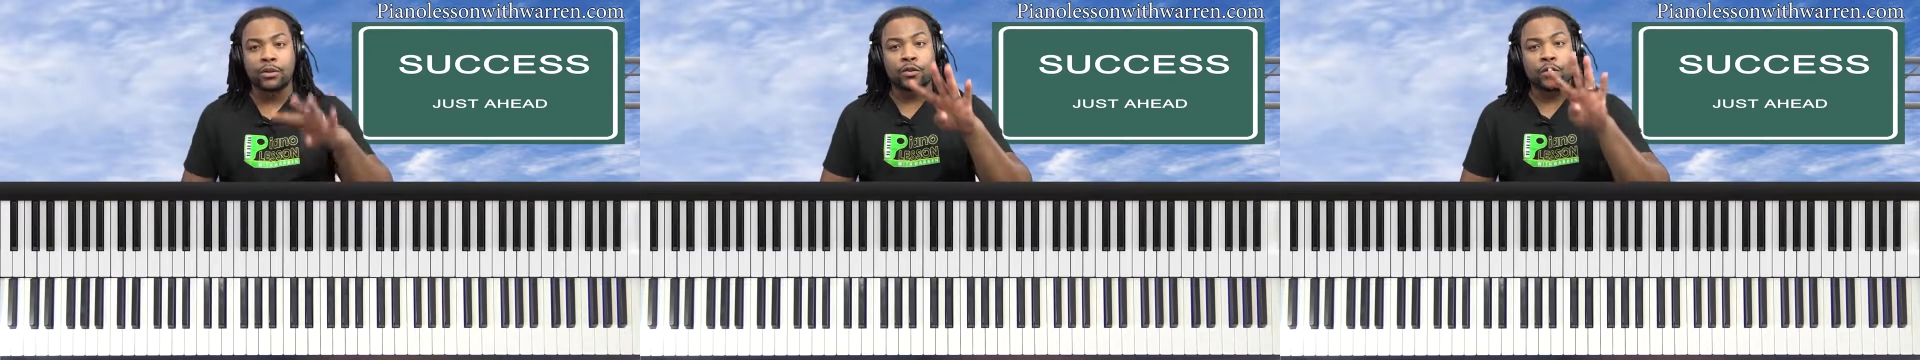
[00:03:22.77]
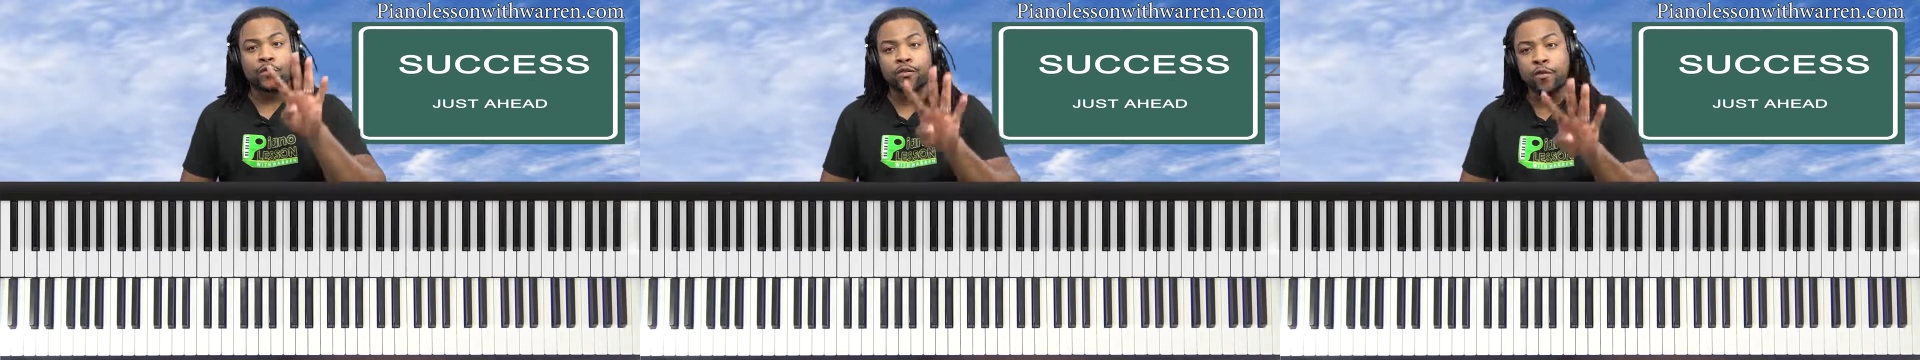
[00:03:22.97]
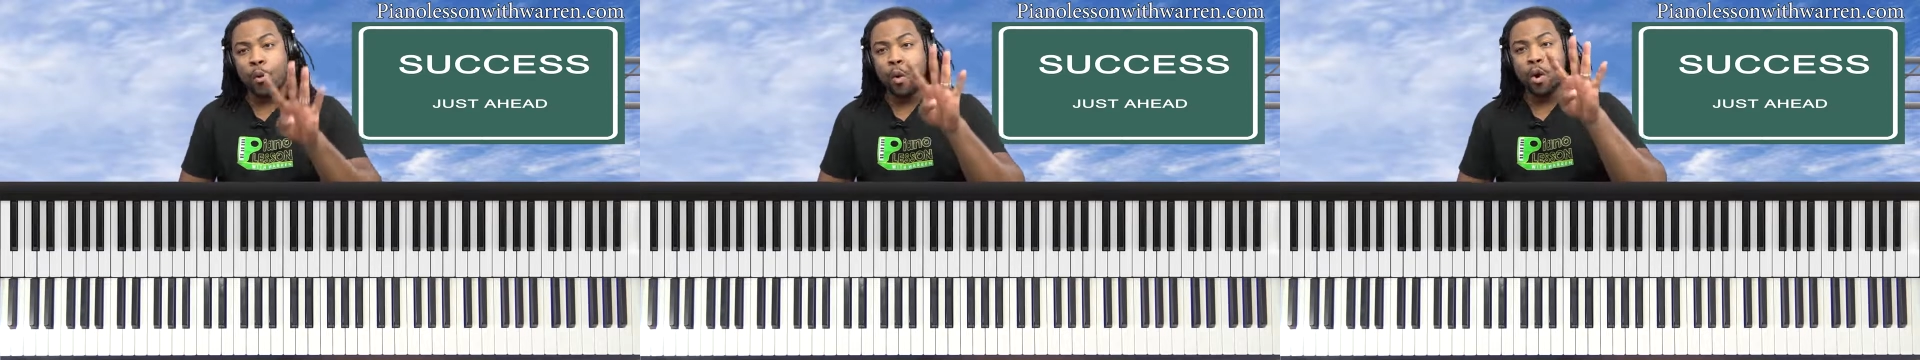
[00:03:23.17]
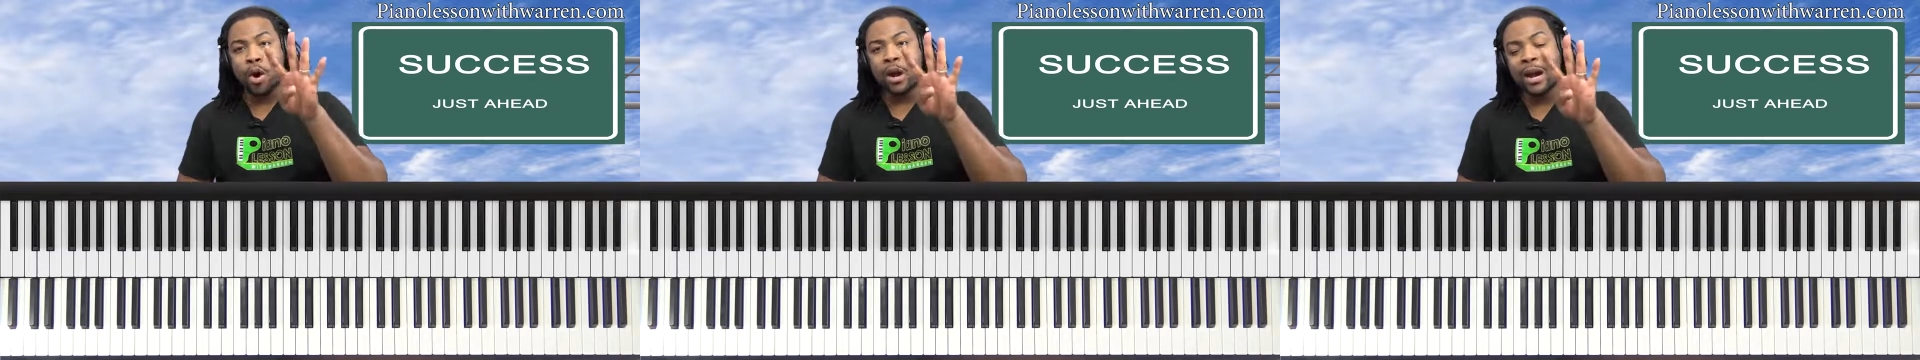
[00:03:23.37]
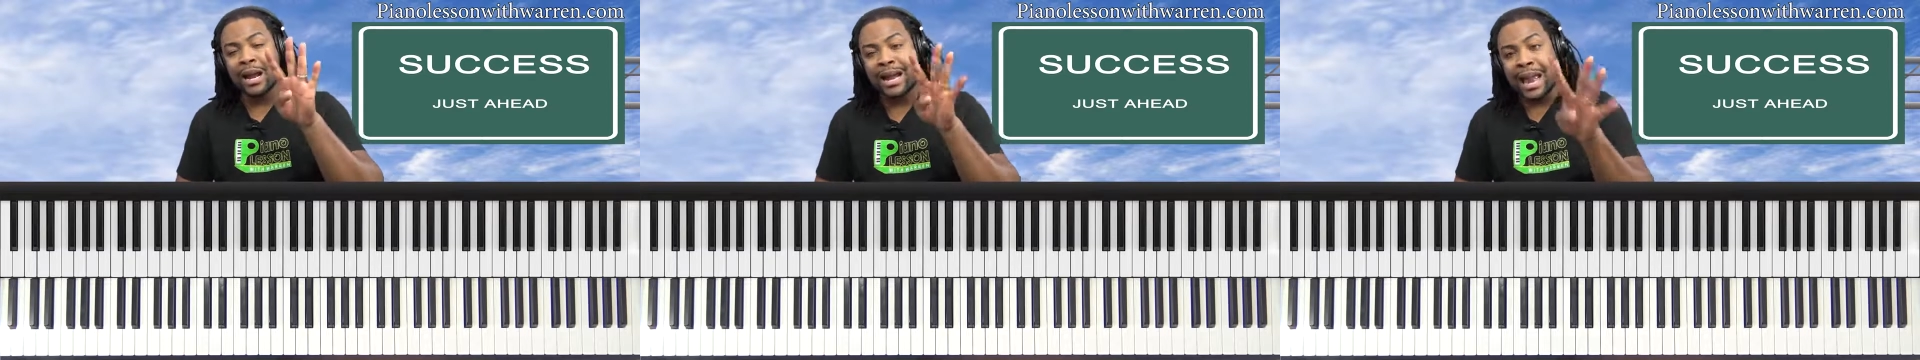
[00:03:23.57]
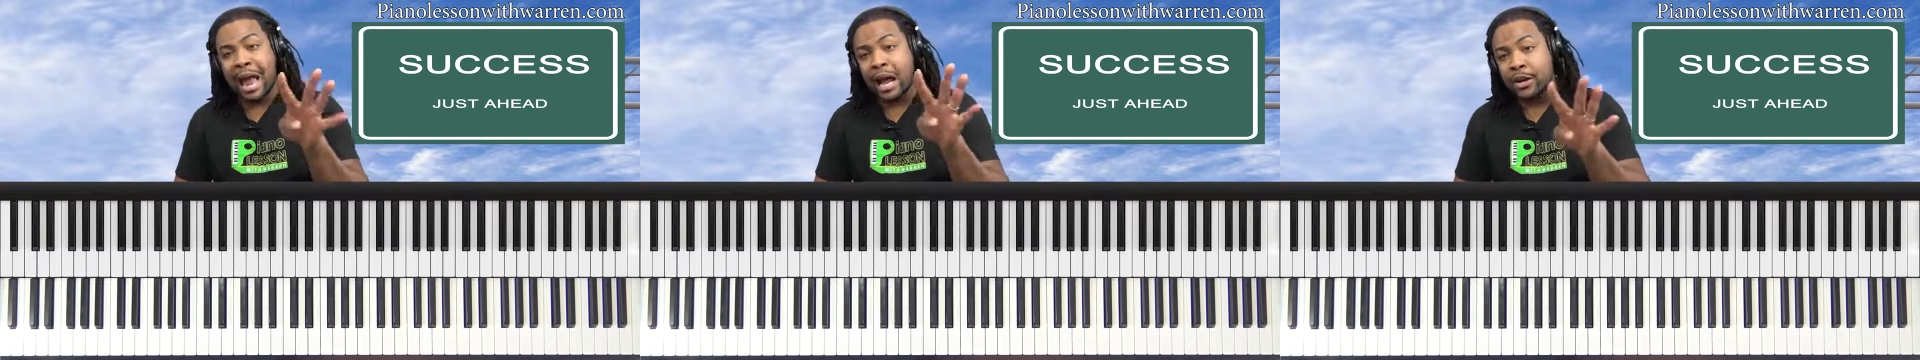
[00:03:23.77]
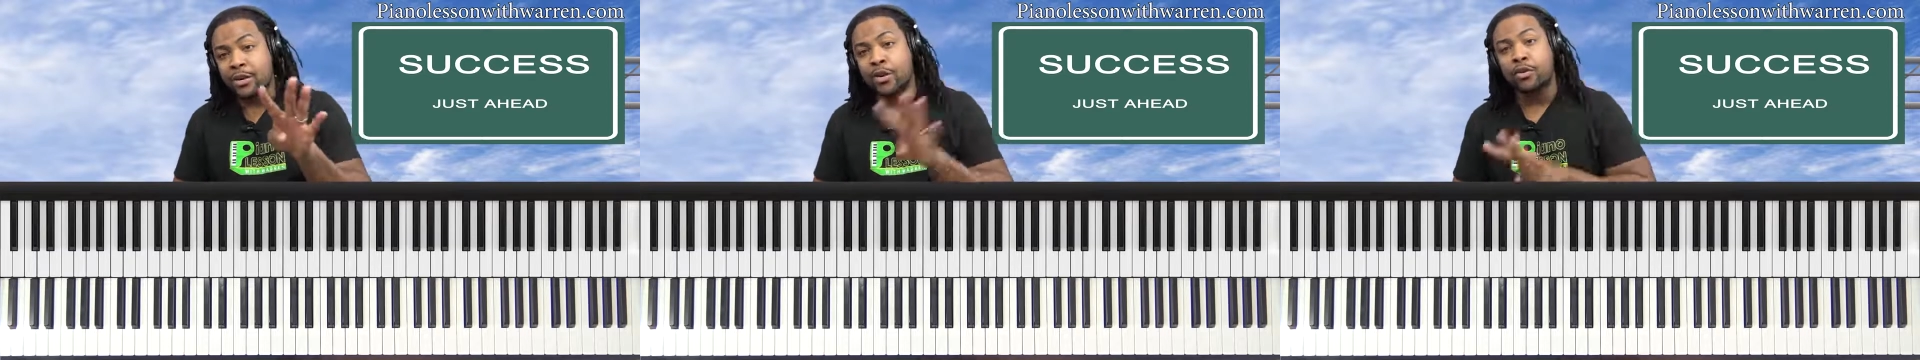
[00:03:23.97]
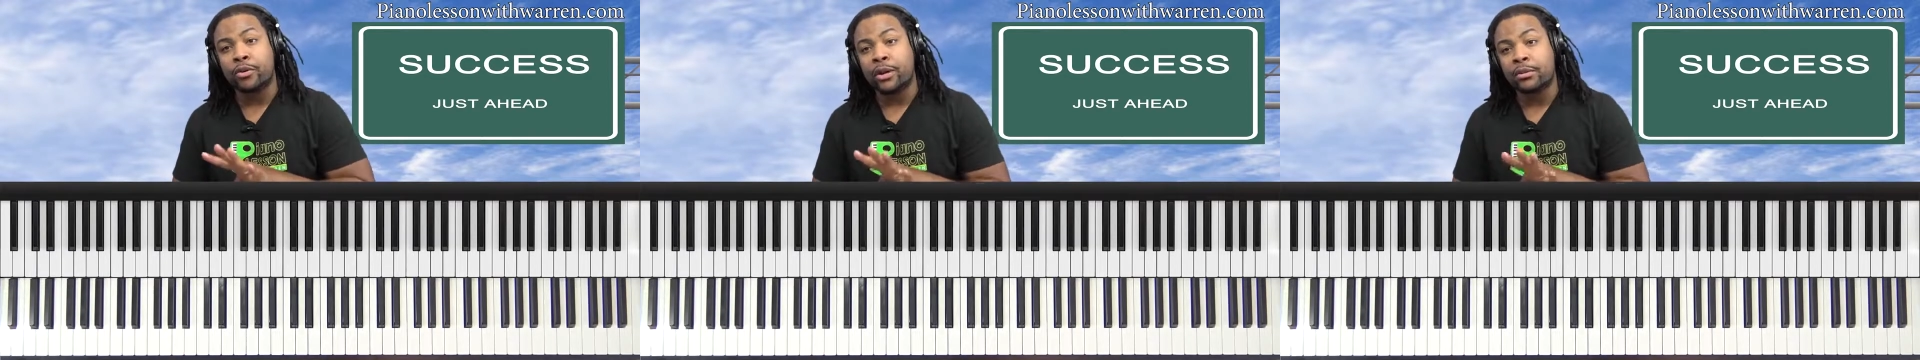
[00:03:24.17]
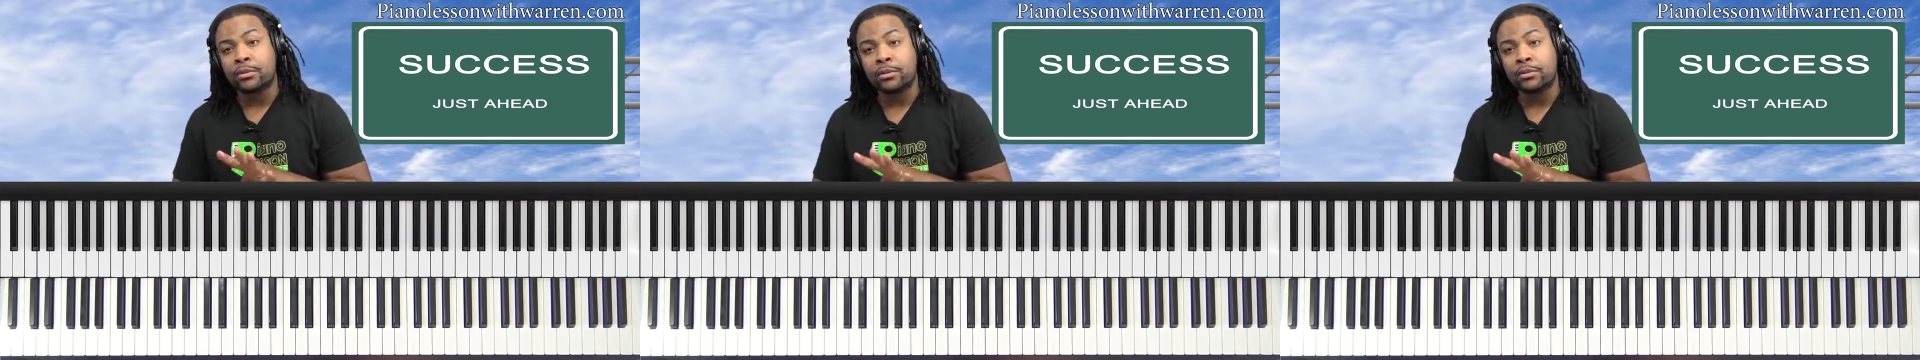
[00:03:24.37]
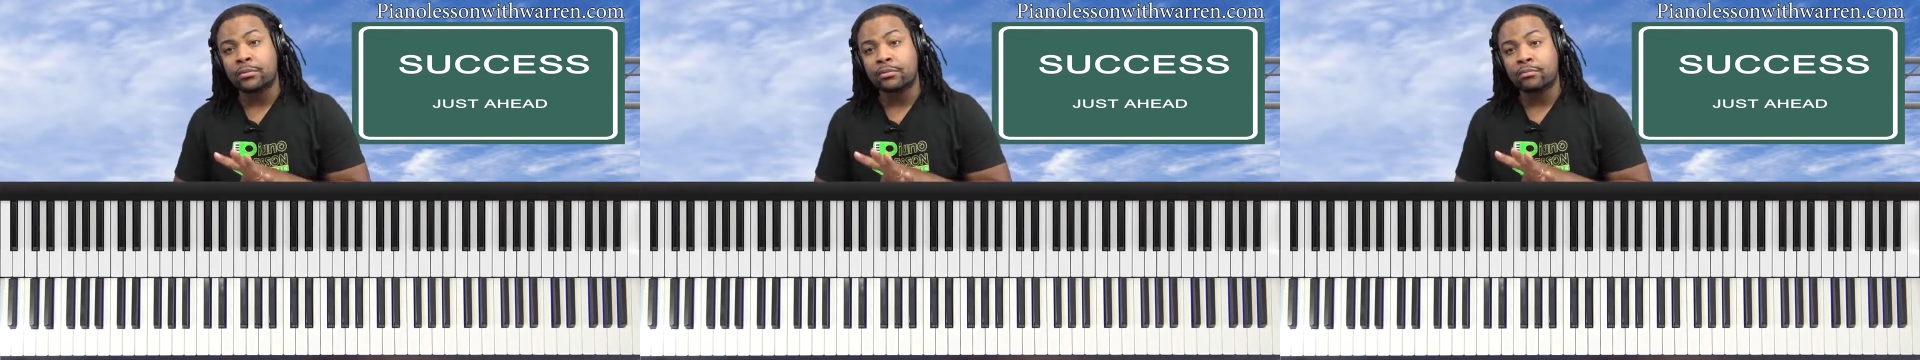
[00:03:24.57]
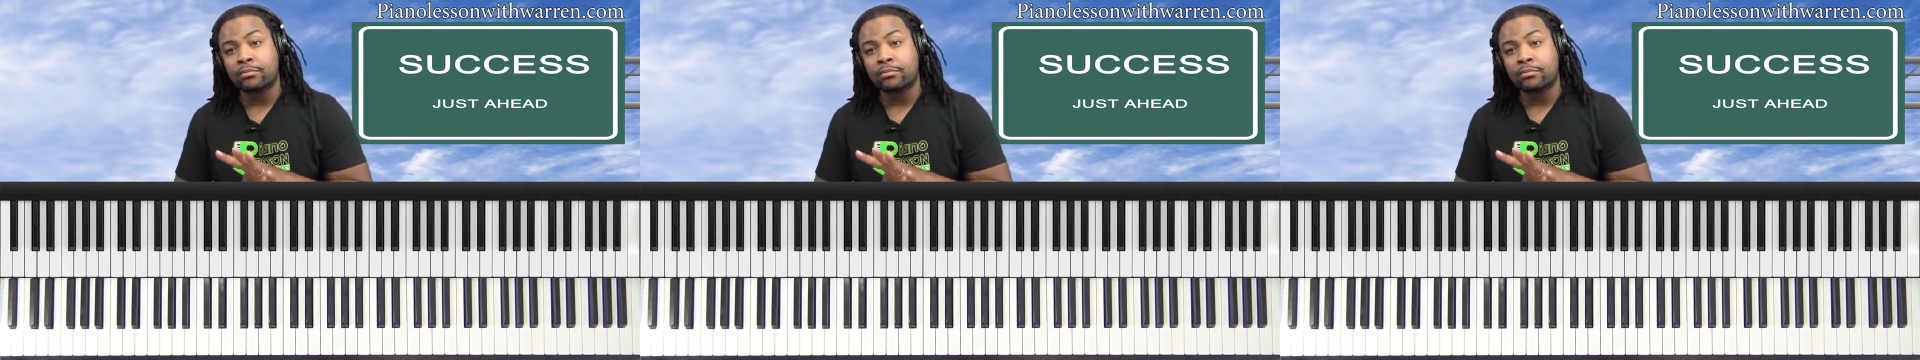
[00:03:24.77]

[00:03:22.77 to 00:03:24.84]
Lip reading: the 4 categories